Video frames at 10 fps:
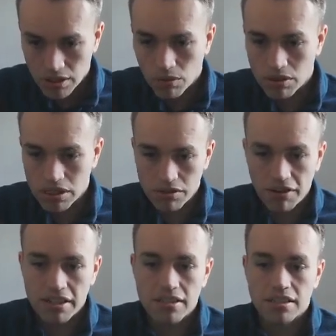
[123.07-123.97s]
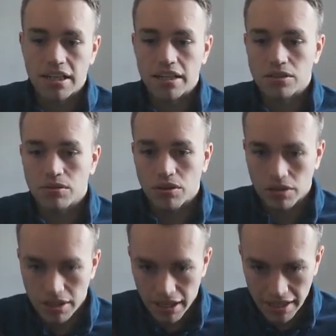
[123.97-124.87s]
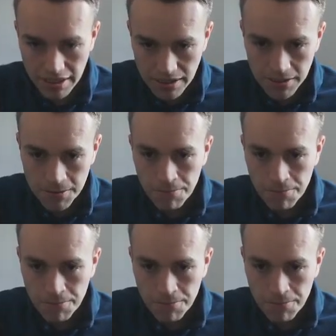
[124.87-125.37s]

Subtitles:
Once it's finished, then it's going on to the next.